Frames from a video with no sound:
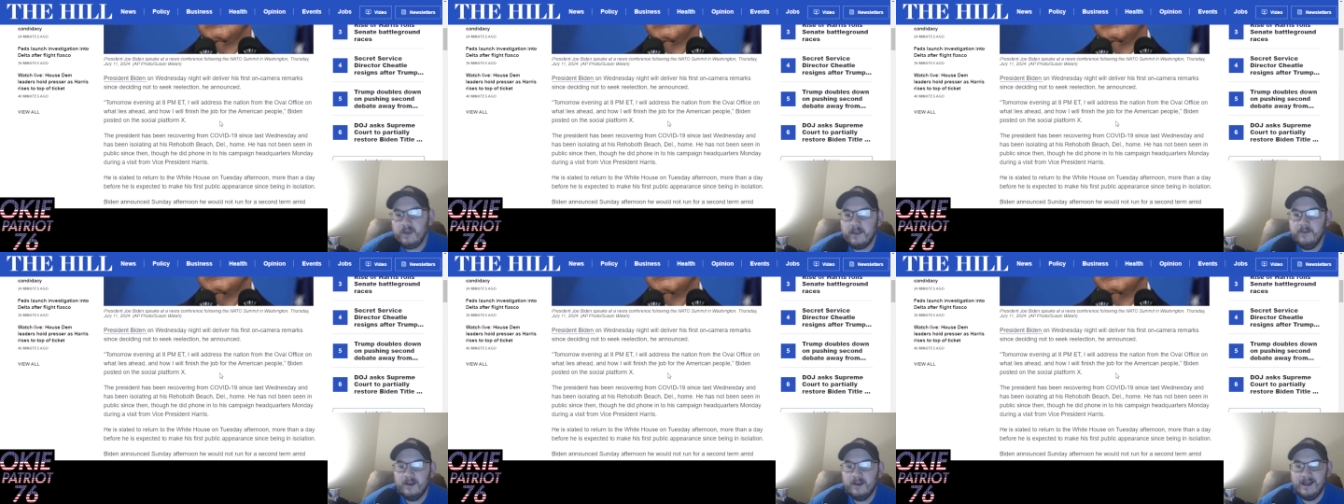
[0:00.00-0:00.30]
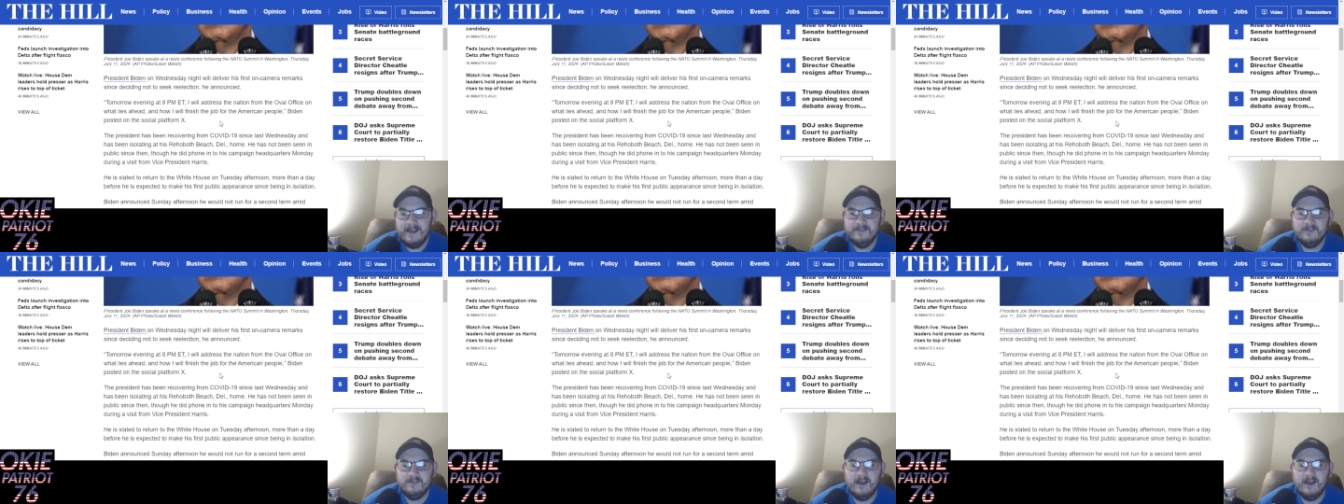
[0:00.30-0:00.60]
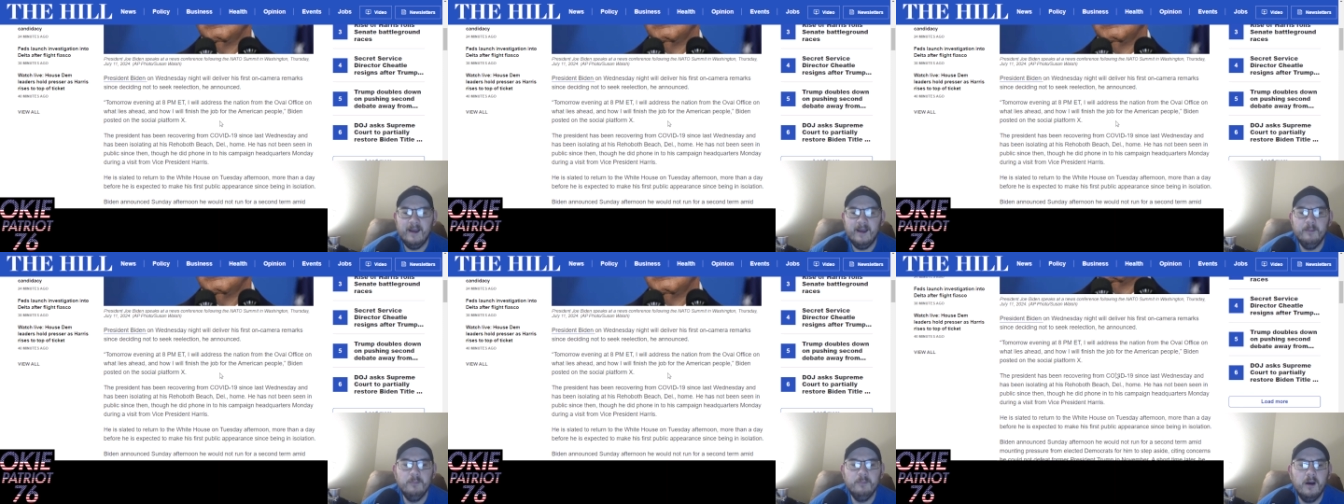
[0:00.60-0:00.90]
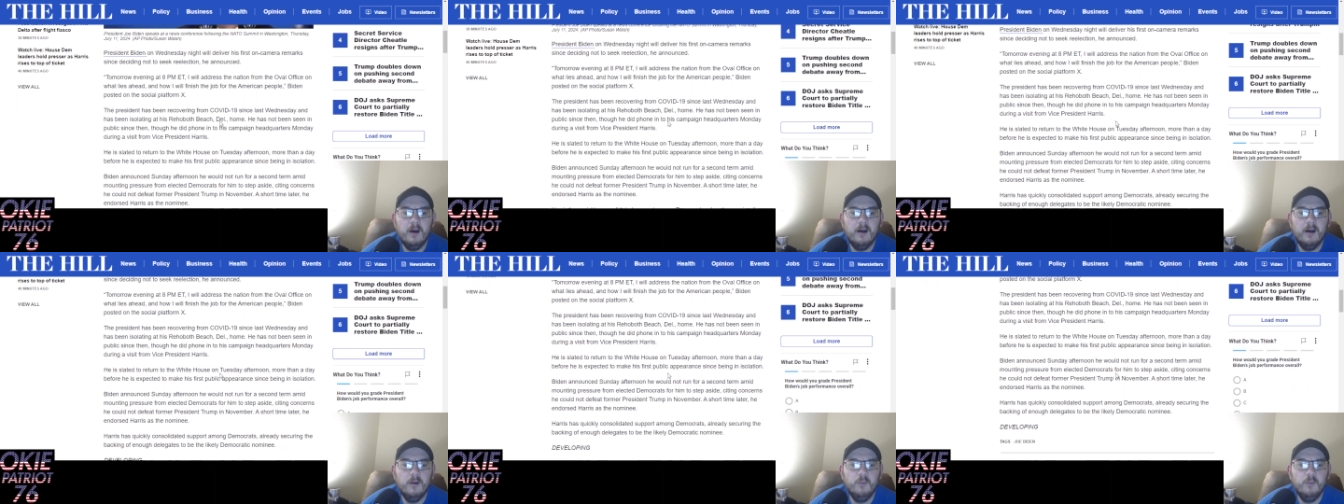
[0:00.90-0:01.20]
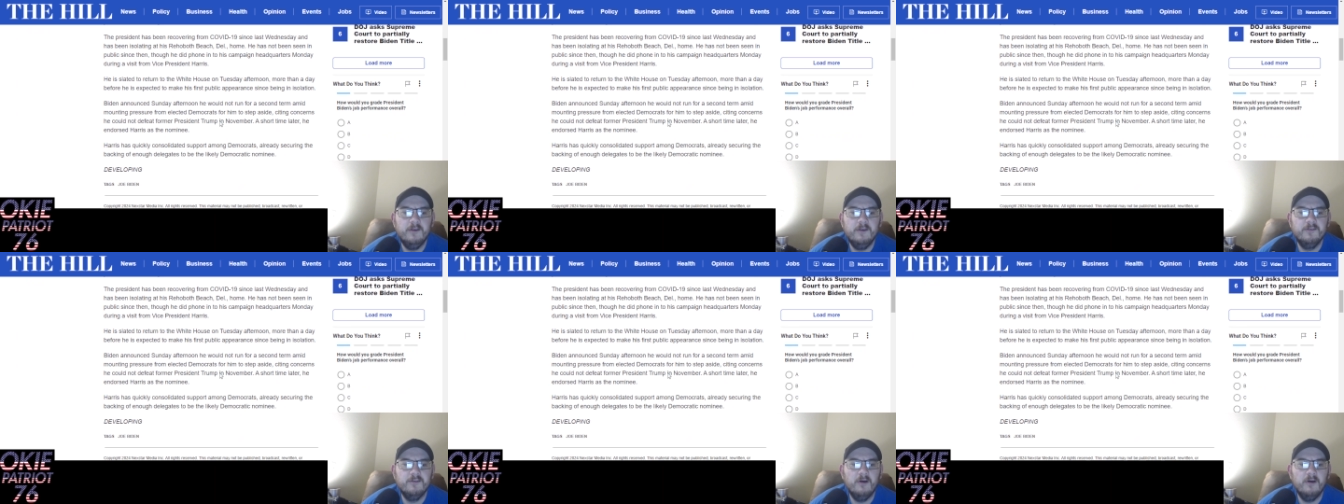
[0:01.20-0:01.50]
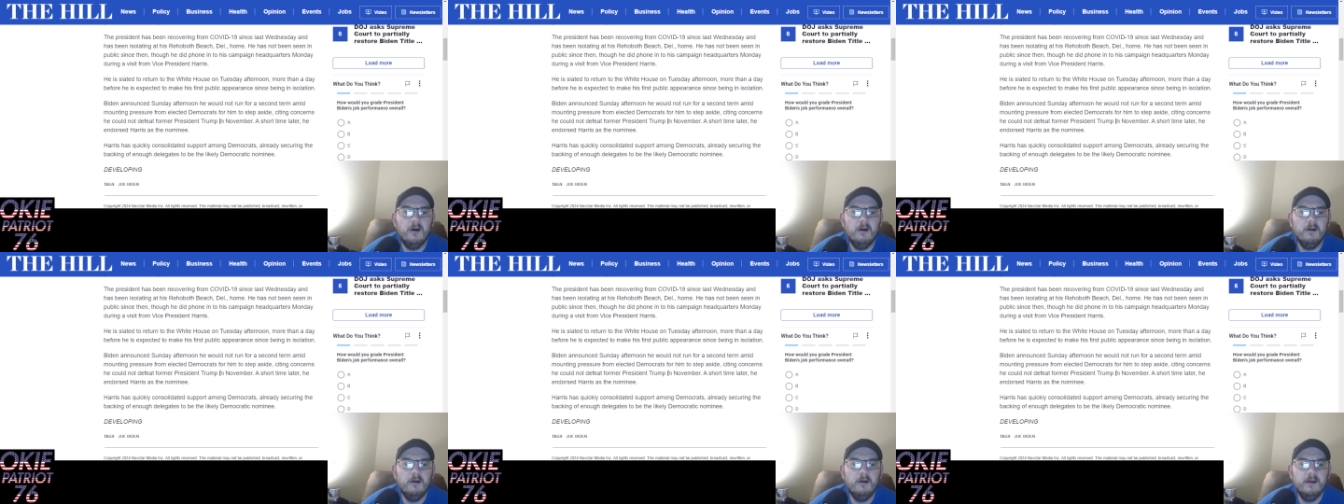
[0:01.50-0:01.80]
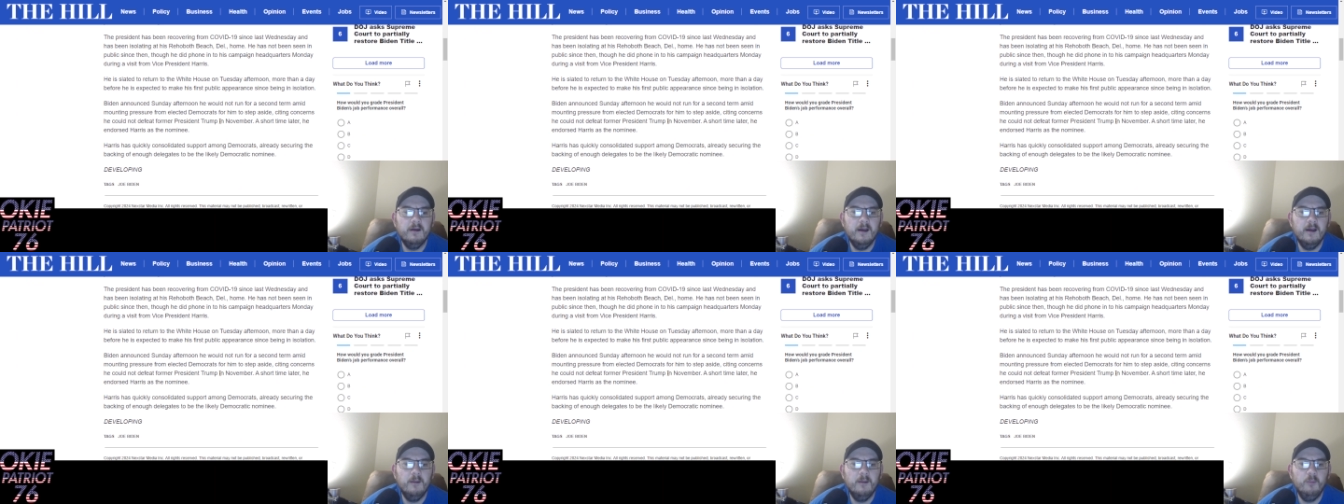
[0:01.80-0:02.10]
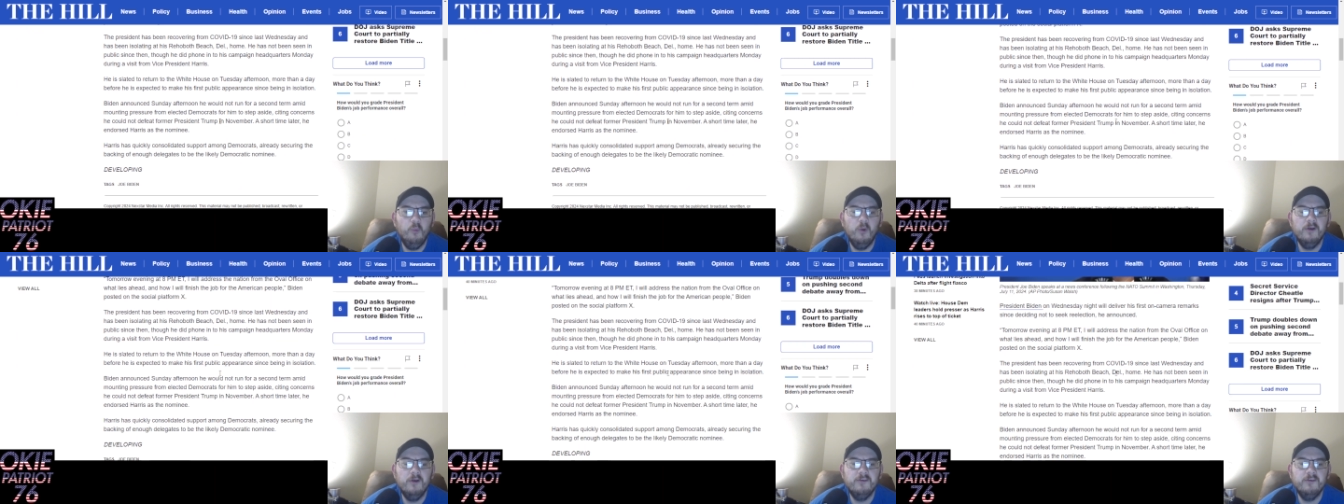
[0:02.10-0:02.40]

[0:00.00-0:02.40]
The last time uh, we saw him was